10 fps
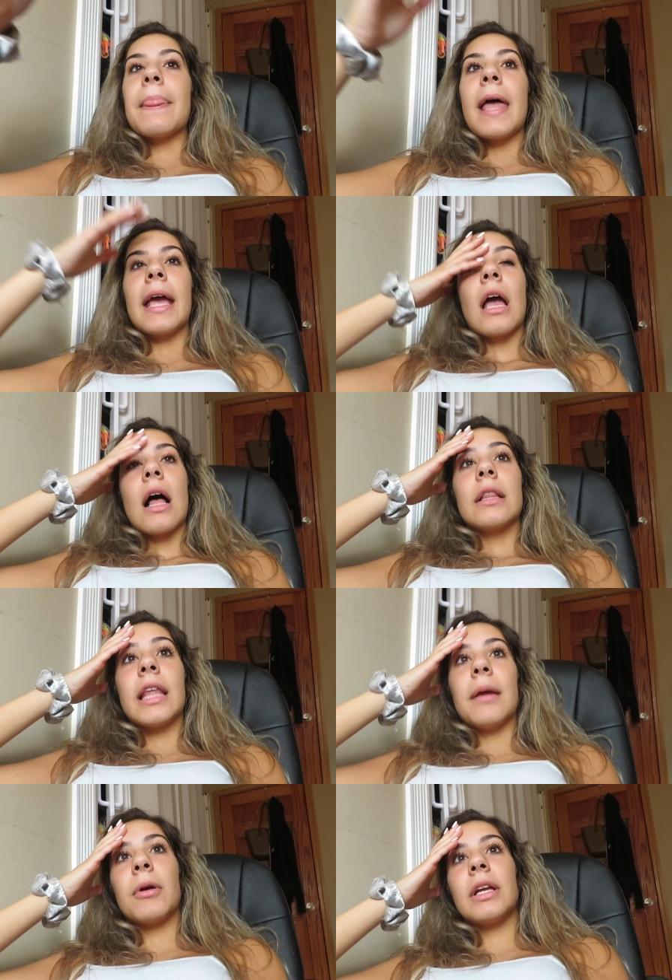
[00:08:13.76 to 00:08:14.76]
and like
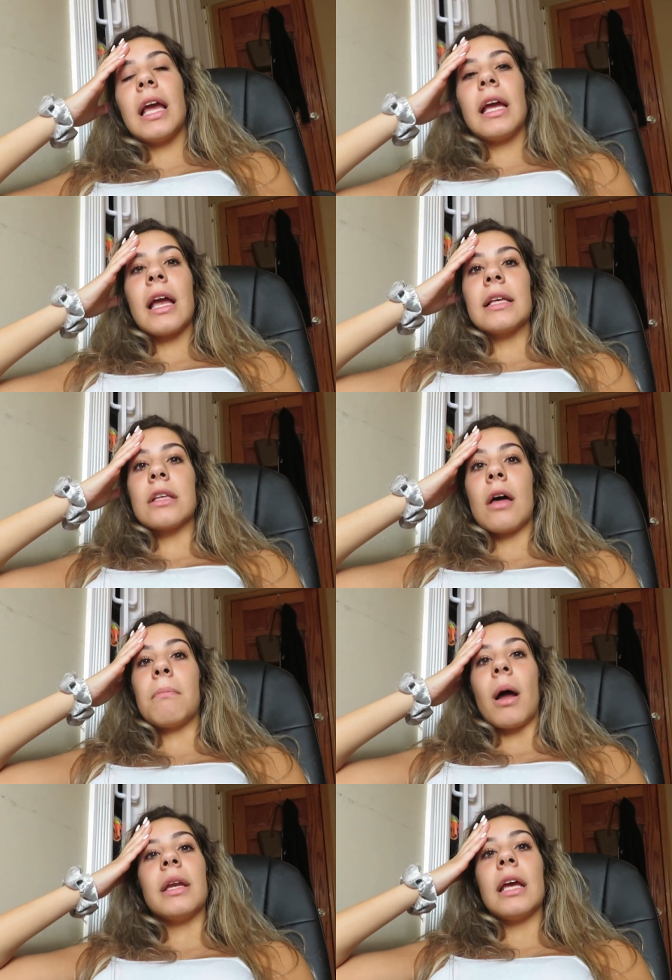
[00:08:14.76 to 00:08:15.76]
Labor Day is on
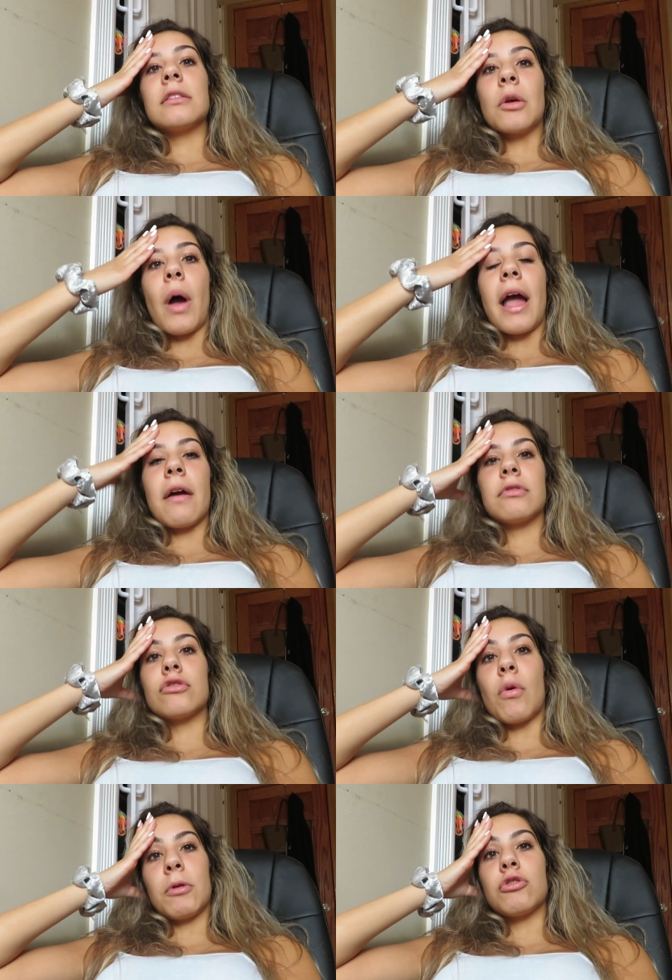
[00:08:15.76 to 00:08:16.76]
Monday so I have
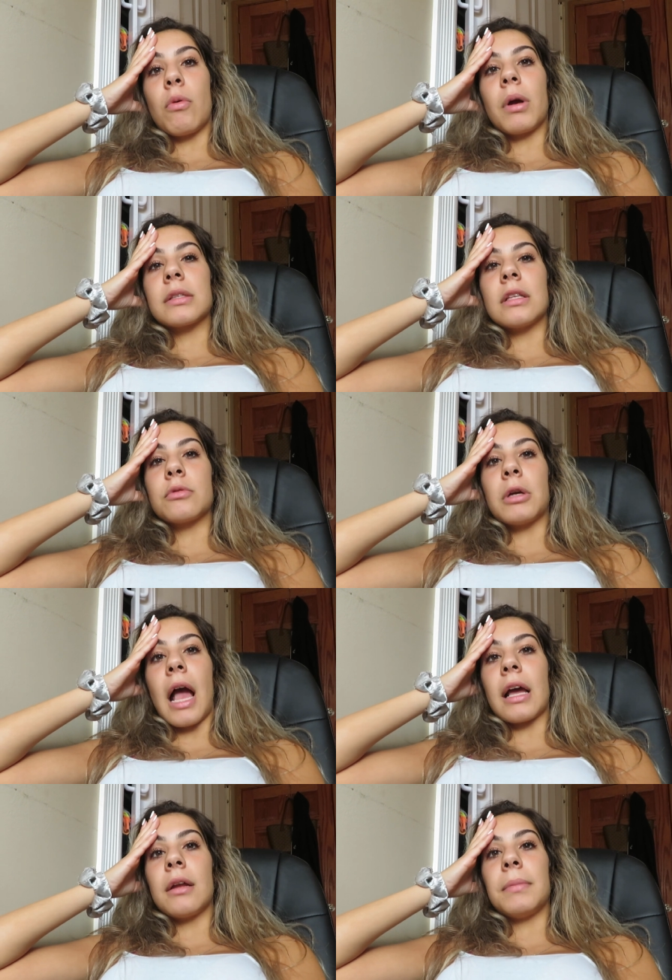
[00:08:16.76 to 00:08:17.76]
so much homework since we're
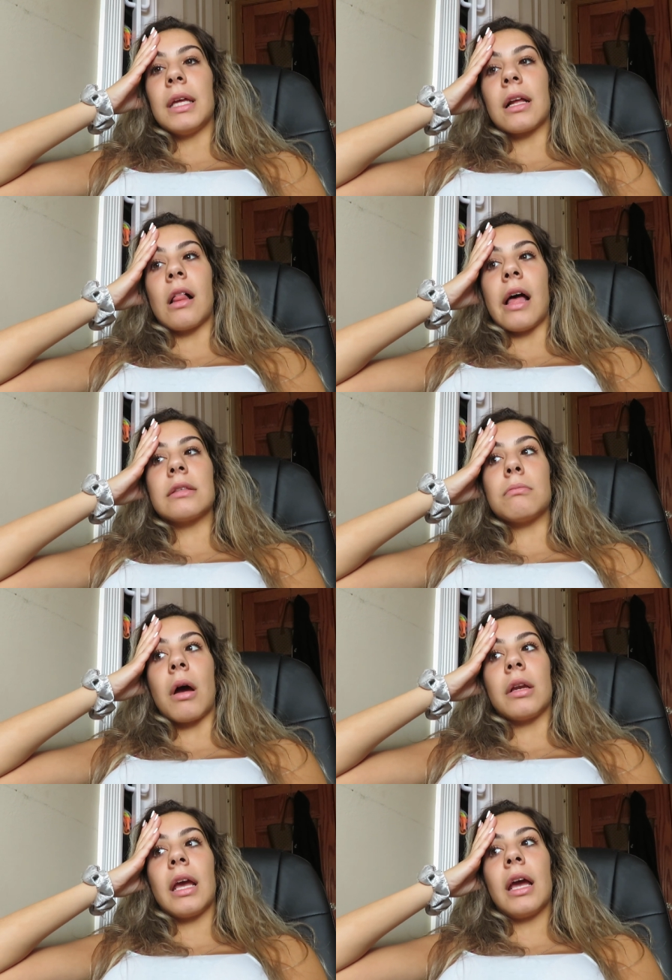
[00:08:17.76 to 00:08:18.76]
not gonna be in class
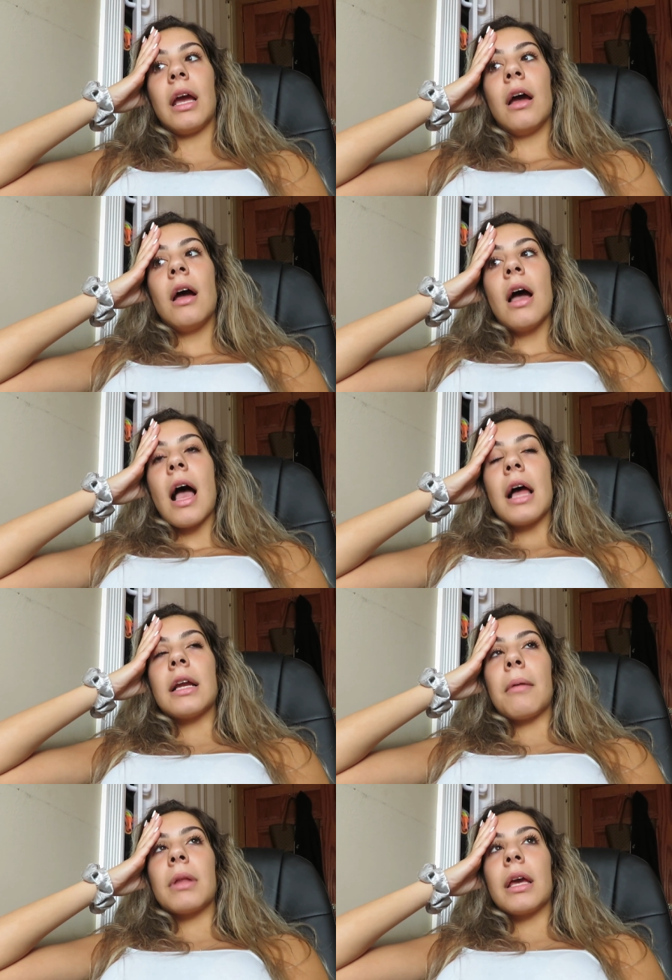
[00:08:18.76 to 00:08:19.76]
Monday
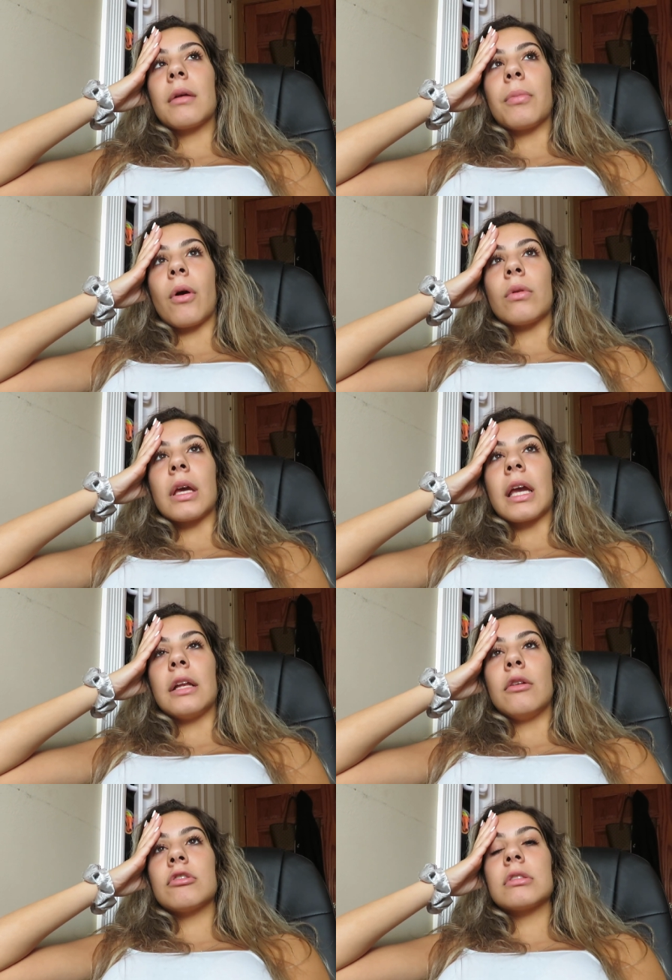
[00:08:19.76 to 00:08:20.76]
and I'm like bro like
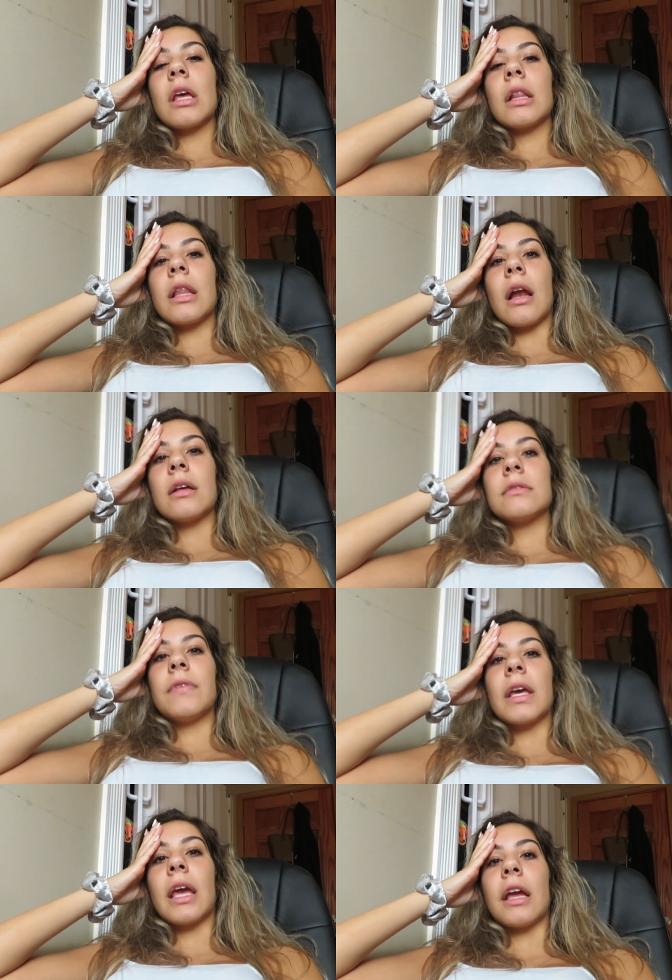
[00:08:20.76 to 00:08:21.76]
can you just like let us
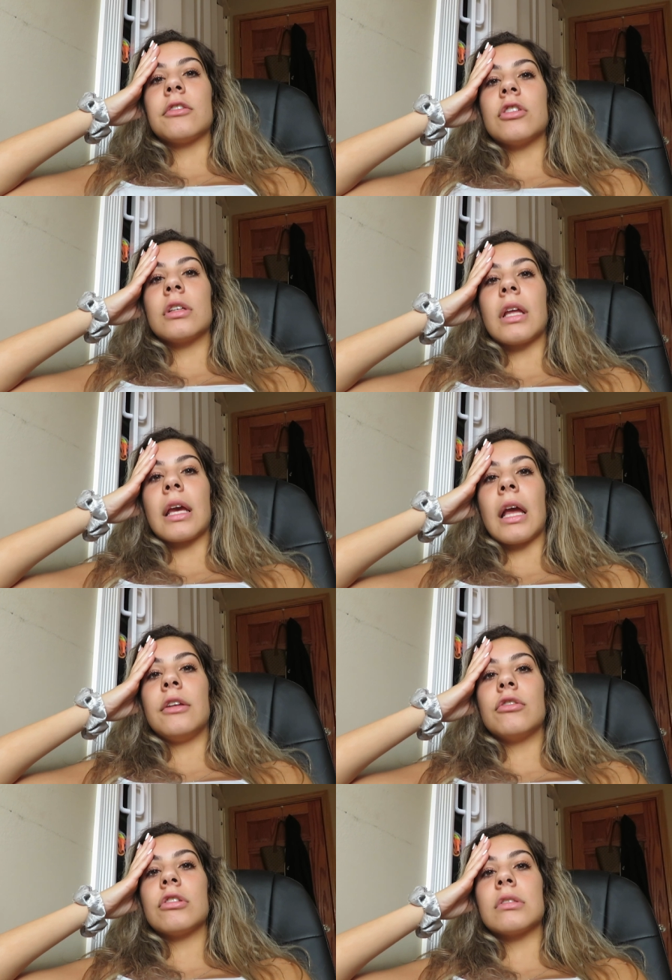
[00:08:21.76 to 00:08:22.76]
vacation like can
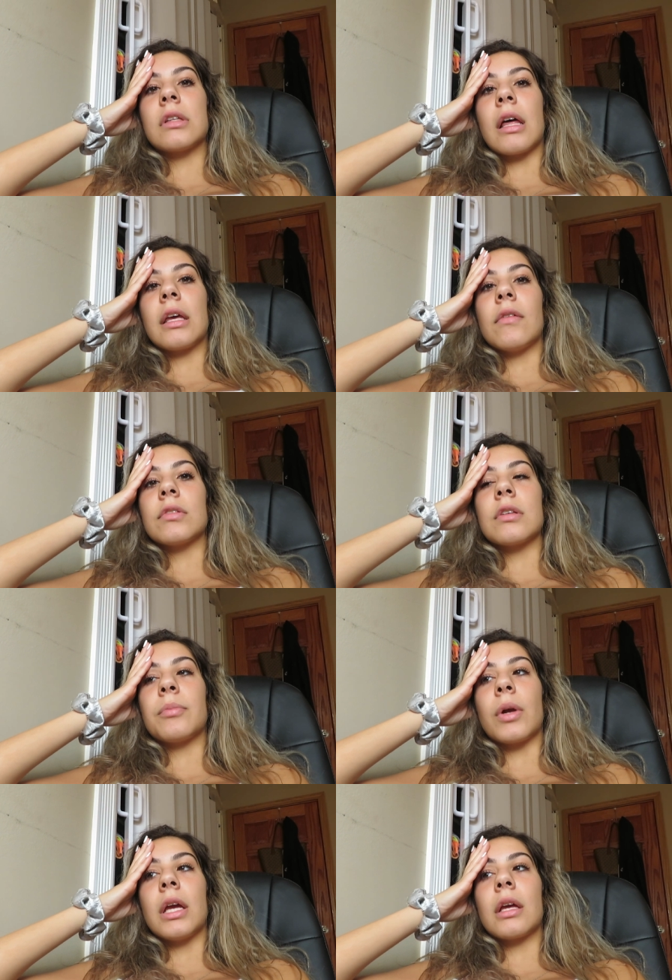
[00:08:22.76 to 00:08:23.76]
you just let give us a
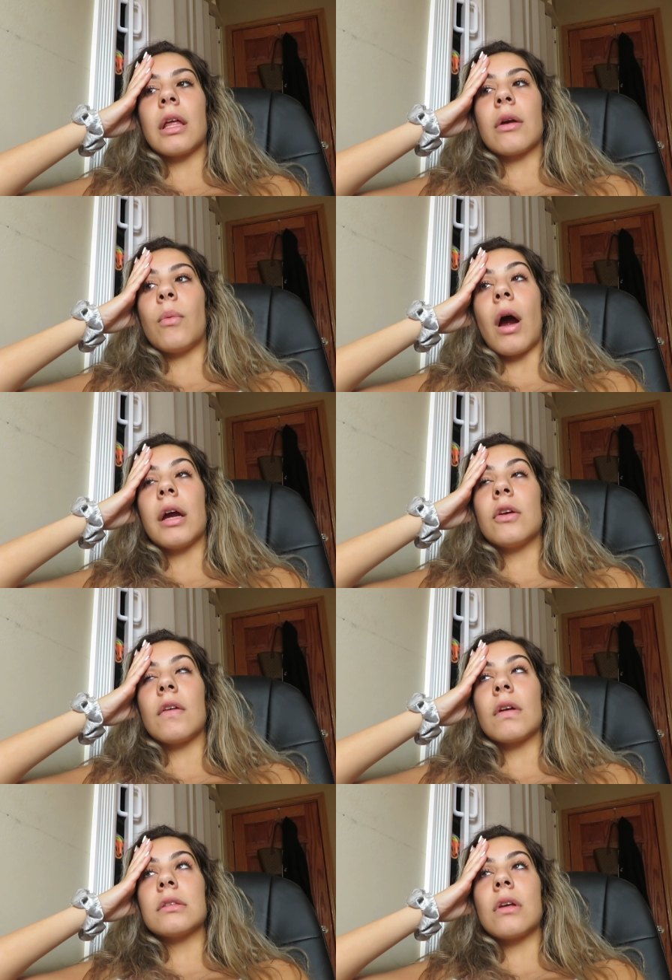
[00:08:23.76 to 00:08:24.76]
break like why are you
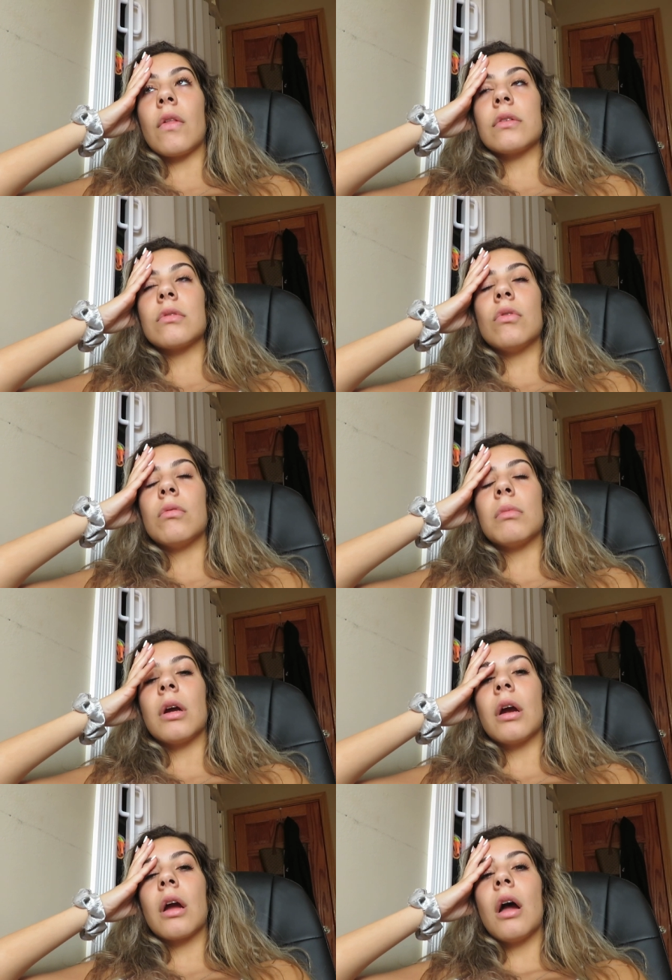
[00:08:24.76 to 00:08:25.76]
giving us all this
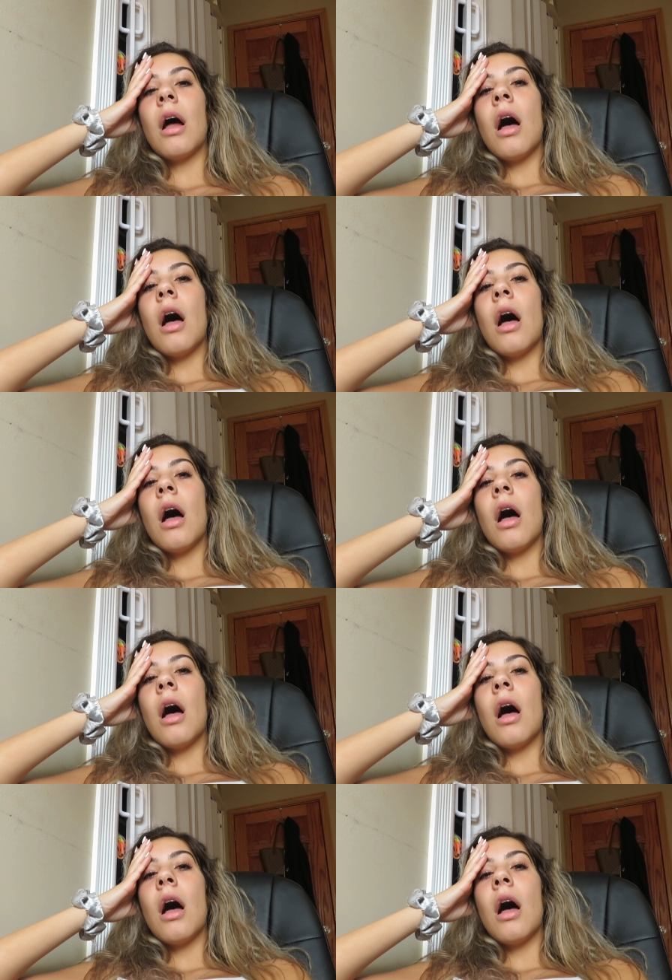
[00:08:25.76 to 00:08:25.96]
homework